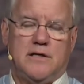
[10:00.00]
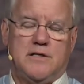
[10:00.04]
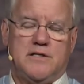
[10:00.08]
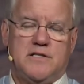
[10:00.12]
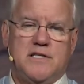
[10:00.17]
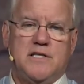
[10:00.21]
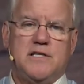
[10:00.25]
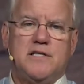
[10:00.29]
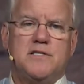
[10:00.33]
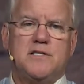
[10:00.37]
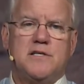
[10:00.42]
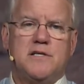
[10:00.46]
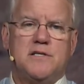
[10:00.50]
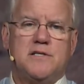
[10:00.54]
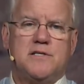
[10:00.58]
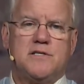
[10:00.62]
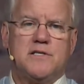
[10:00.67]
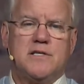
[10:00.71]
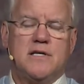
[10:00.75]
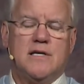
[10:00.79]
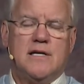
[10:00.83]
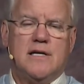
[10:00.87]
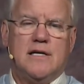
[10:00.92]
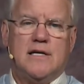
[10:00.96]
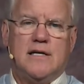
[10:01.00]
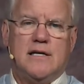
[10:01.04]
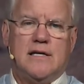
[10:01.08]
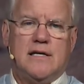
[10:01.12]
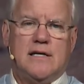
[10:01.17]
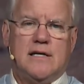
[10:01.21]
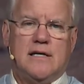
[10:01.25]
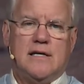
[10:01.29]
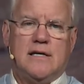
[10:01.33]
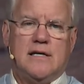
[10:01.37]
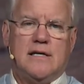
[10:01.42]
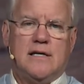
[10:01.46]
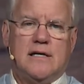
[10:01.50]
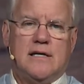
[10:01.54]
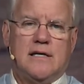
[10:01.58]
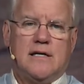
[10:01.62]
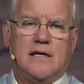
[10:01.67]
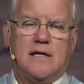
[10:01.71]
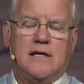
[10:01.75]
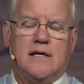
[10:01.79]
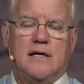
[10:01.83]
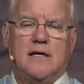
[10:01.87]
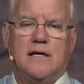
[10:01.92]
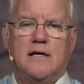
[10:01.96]
Jesus
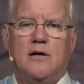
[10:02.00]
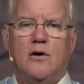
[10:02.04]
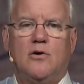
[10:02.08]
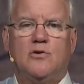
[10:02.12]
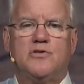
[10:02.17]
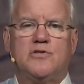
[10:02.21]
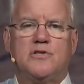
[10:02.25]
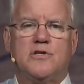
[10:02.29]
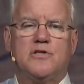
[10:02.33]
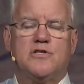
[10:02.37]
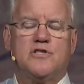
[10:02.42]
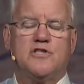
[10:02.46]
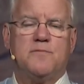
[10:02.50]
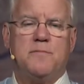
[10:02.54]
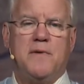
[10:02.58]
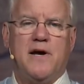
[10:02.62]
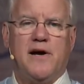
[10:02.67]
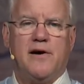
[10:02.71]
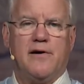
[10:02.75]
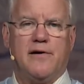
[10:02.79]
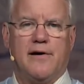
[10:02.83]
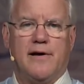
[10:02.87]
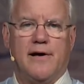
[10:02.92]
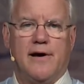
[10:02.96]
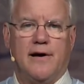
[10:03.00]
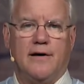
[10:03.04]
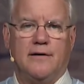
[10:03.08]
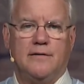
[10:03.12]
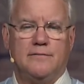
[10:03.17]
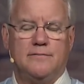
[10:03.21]
goes to Samaria.